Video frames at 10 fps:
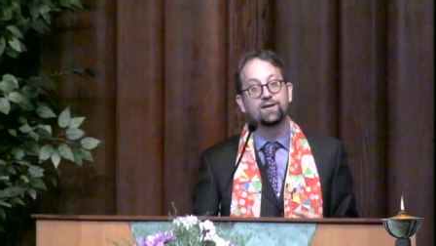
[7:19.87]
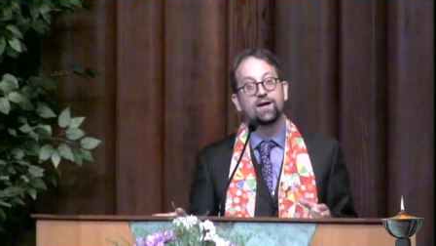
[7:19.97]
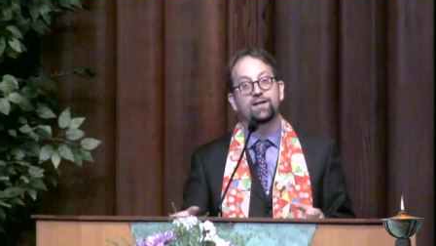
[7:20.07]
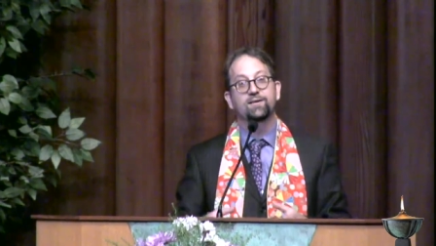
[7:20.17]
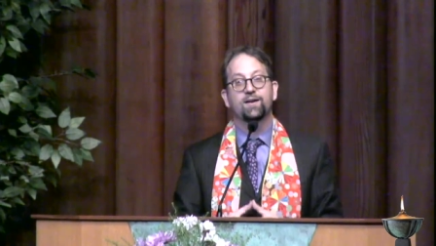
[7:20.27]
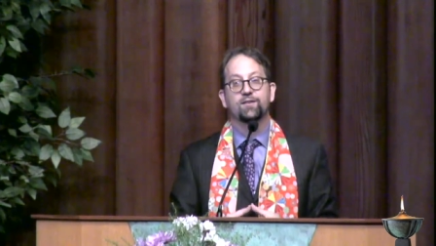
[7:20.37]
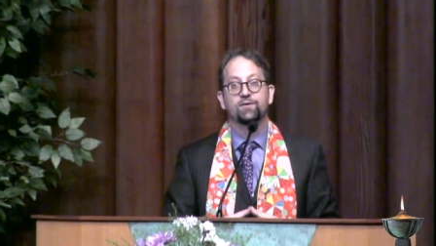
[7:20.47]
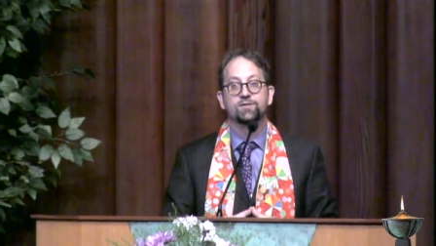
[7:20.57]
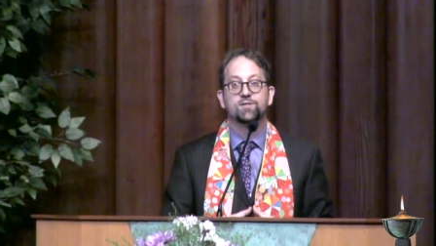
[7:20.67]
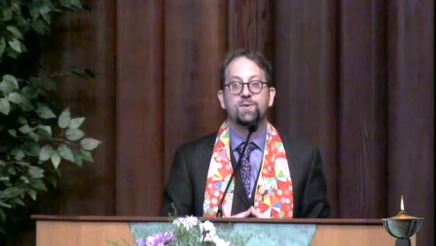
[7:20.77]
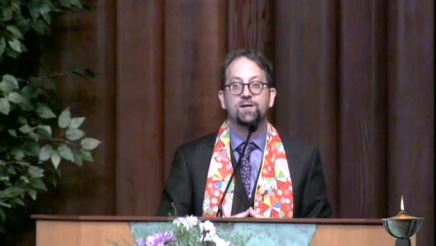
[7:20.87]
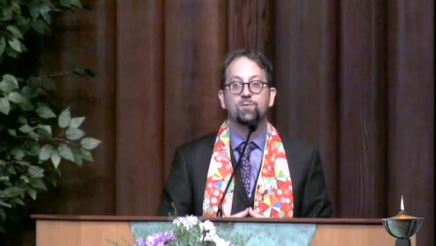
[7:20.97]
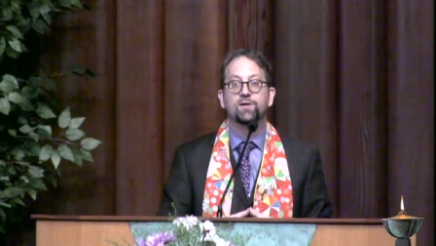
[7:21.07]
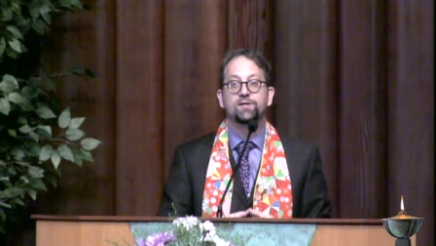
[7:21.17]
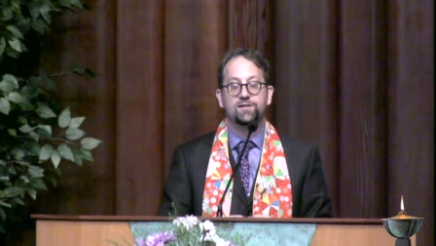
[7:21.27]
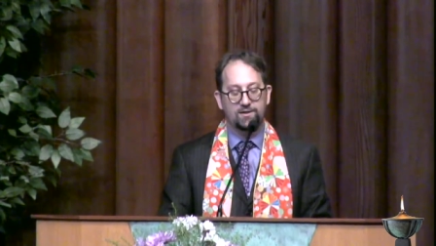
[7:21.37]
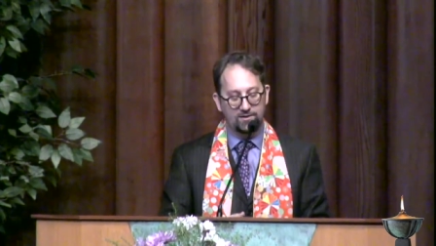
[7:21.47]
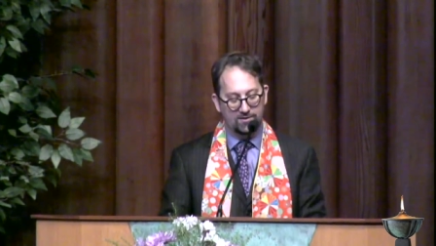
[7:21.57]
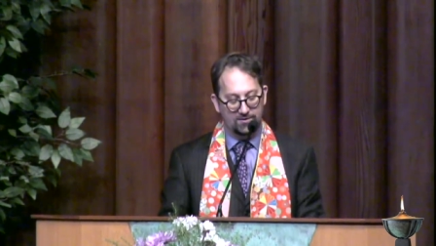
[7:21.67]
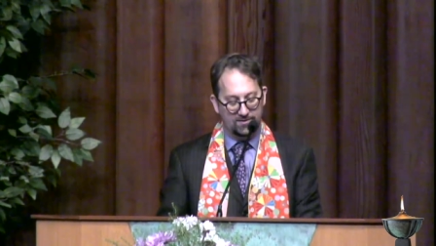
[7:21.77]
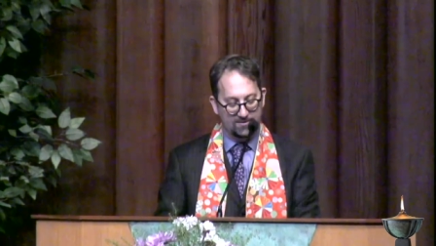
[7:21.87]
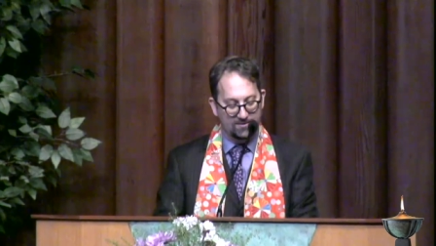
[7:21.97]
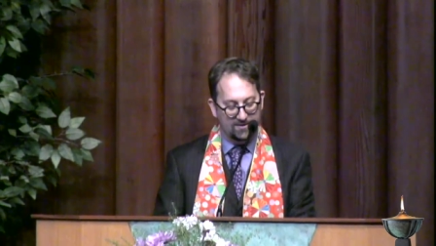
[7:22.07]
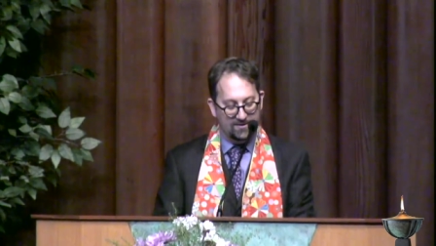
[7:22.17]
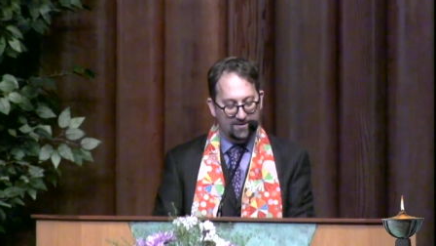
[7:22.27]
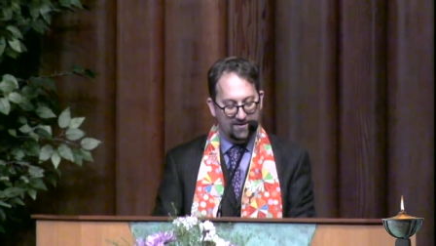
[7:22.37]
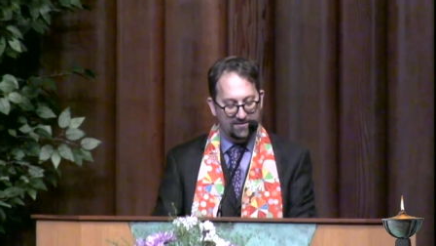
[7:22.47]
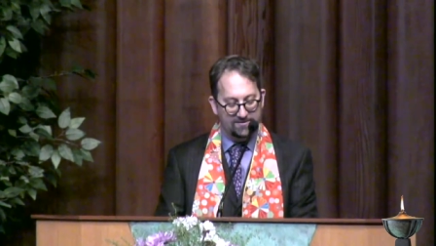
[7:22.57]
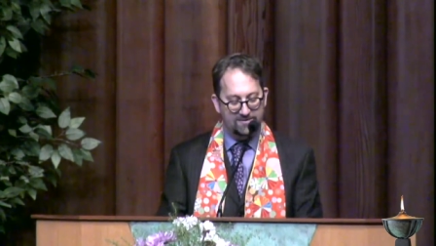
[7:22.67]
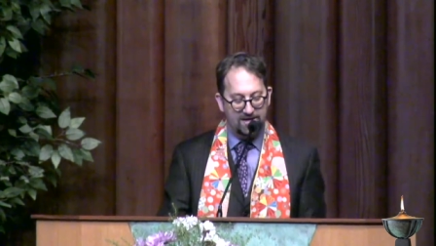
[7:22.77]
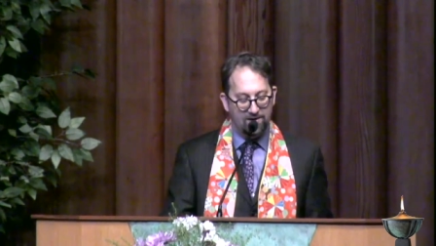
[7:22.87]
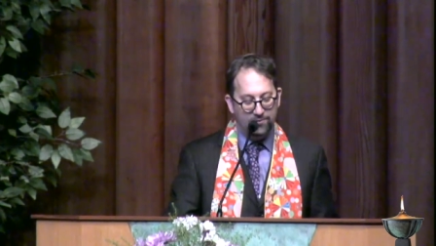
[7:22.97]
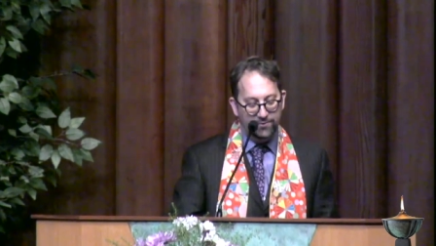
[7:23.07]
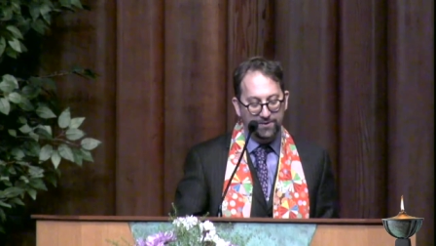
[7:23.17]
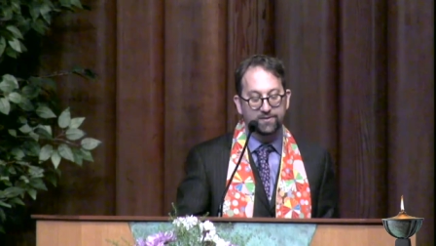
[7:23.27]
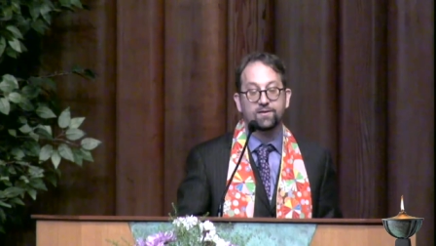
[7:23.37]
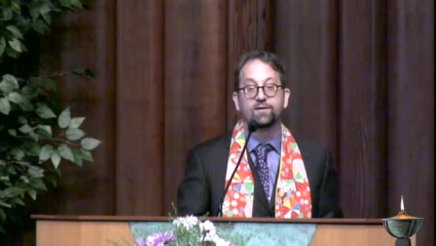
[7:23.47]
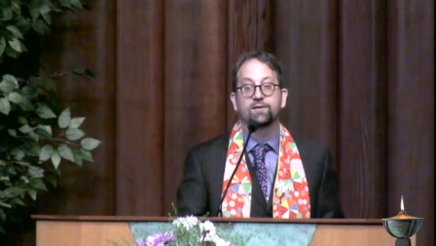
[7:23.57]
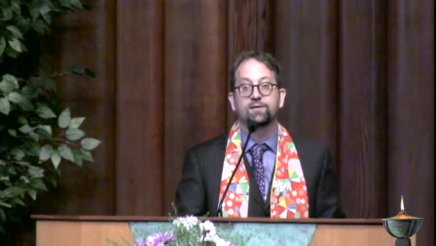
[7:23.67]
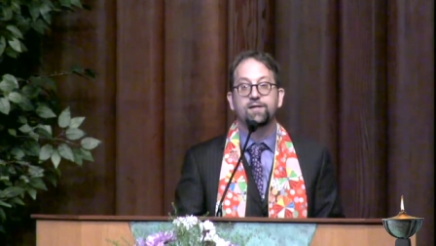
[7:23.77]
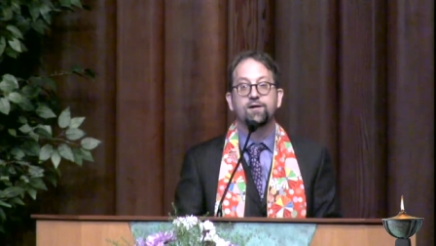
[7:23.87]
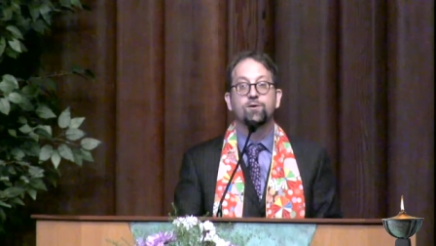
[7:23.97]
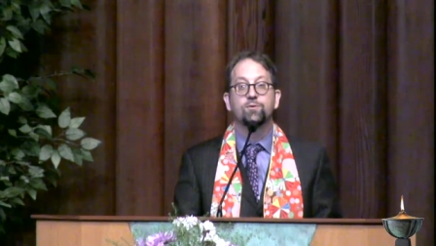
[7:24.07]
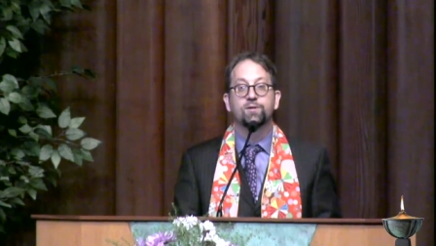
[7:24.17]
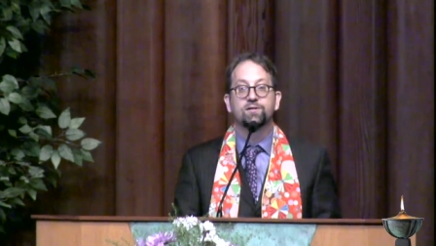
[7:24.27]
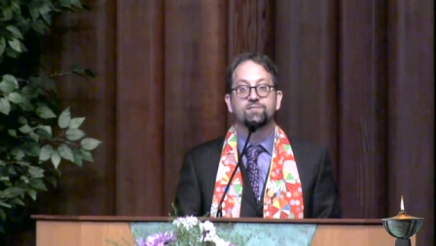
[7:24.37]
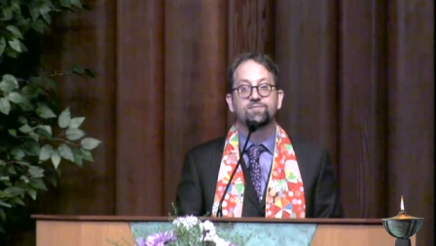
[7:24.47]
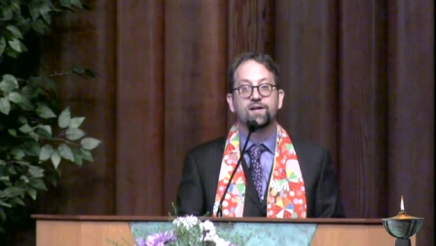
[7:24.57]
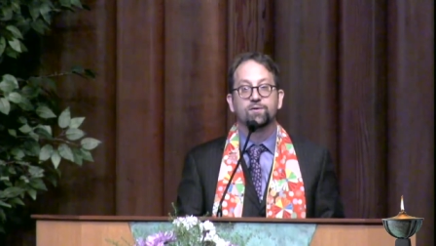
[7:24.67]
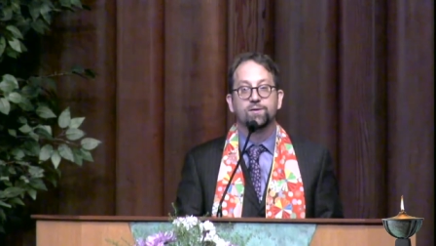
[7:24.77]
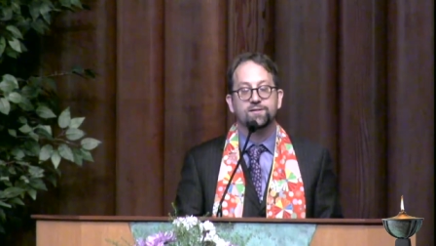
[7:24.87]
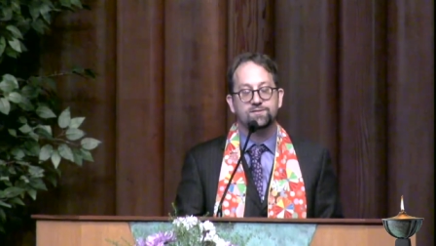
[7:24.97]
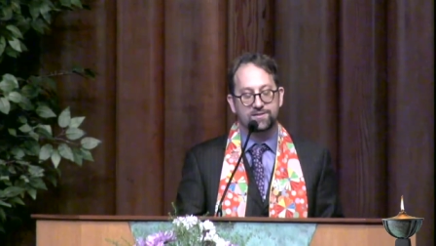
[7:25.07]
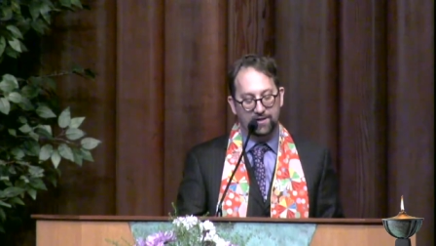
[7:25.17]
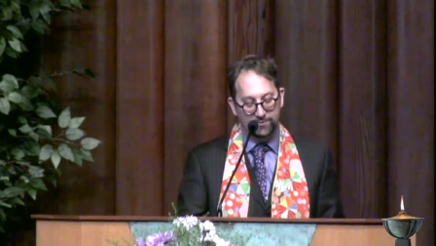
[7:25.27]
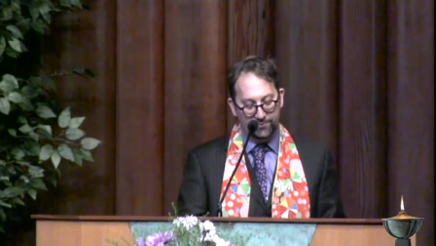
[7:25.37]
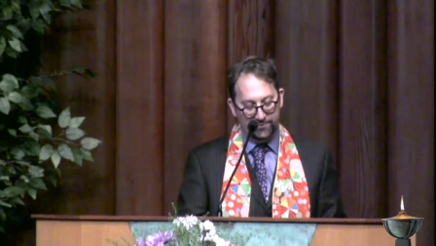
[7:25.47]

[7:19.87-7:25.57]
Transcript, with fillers: and another to make one here in the South, in the neo Confederate South.